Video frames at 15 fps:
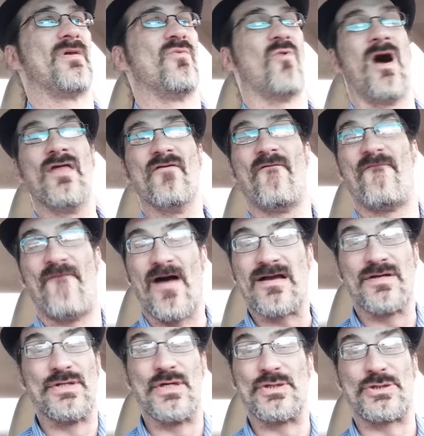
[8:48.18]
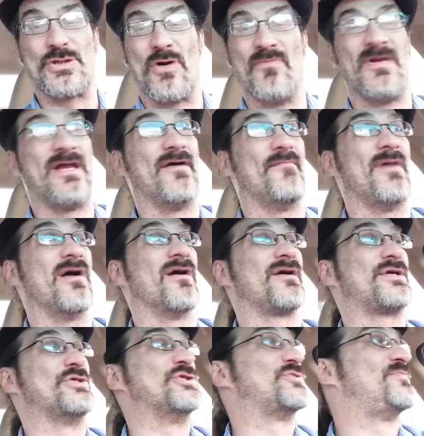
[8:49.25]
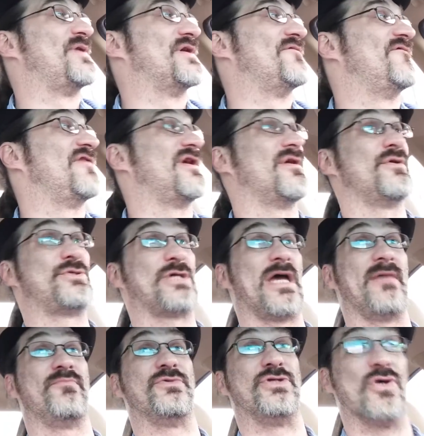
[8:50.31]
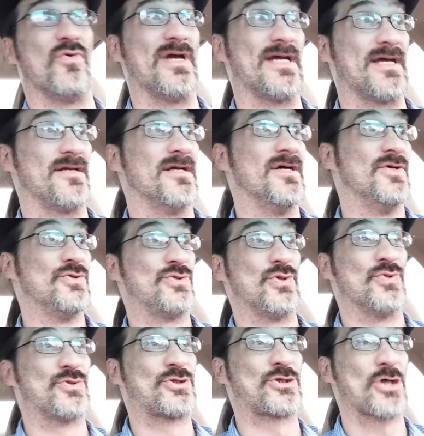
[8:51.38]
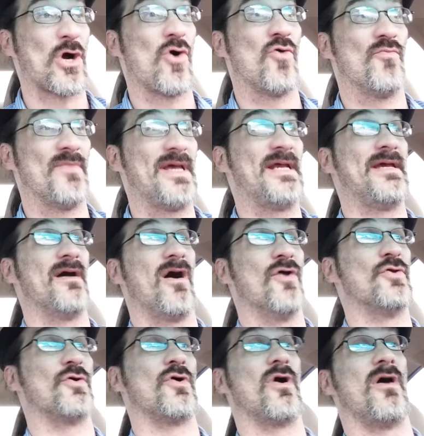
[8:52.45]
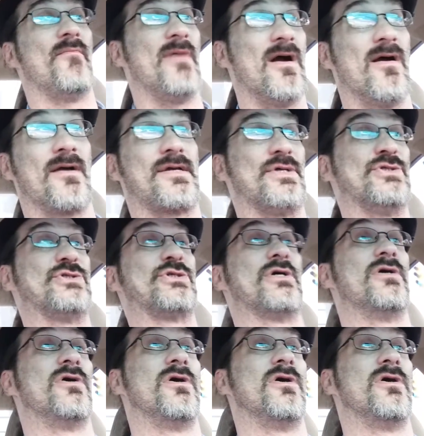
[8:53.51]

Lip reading: why the fuck are there so many Americans being videotaped doing it to so many other Americans?